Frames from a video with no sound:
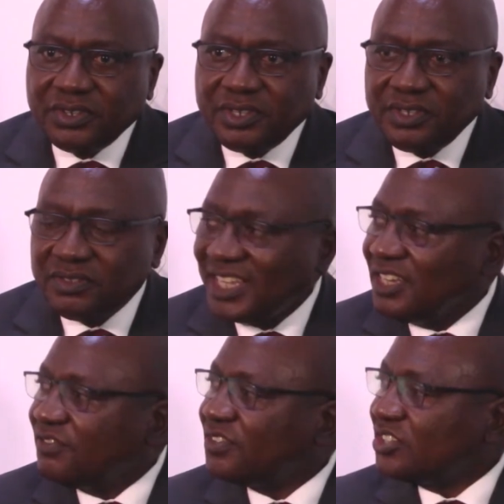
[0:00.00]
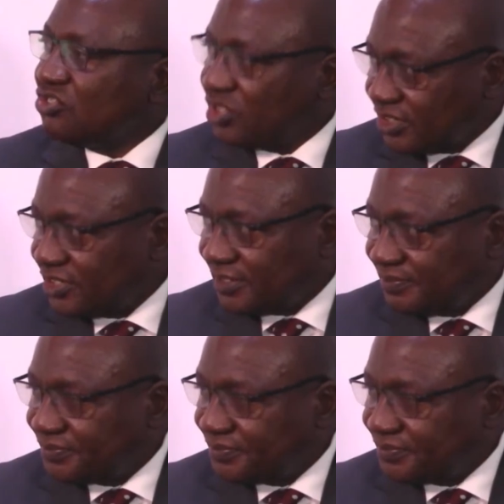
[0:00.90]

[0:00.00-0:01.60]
is the infrastructure.